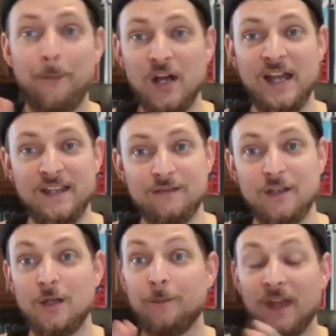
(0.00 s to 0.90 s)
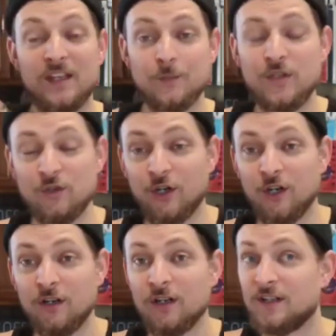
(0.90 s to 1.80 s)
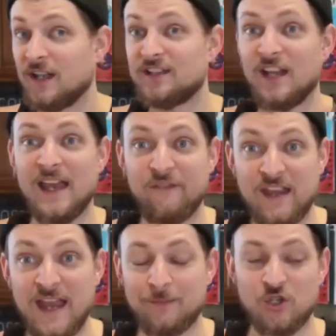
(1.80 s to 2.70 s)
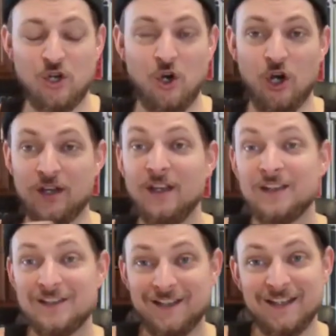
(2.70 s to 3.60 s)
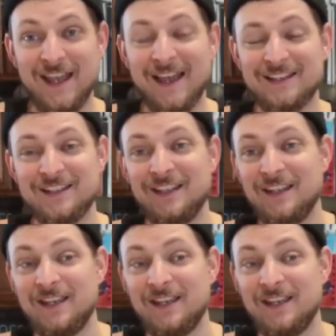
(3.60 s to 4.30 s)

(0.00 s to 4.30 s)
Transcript: But my computer does not have a capture card to connect,